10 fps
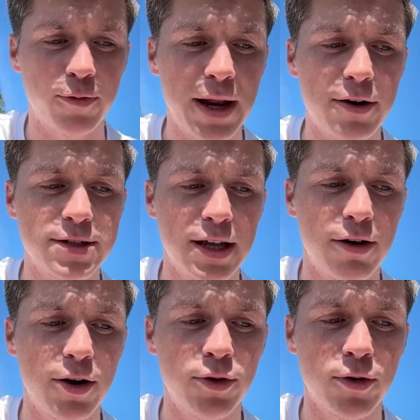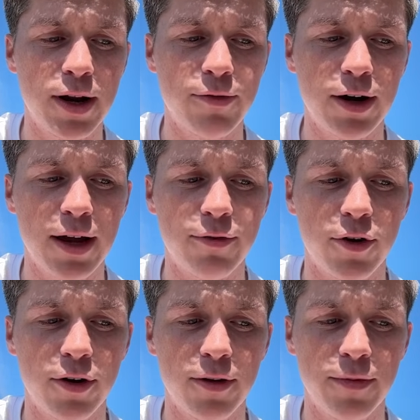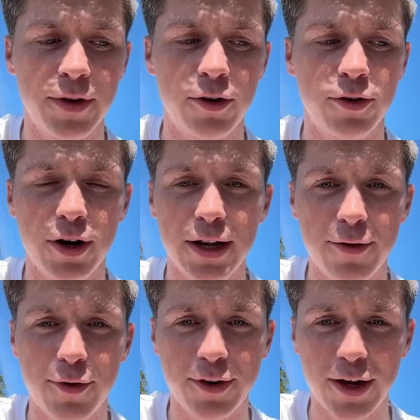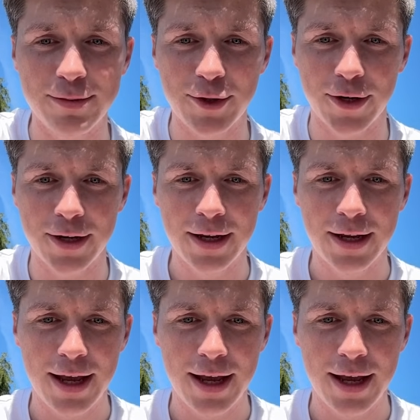players still around or whatever. They have they're on a different time zone.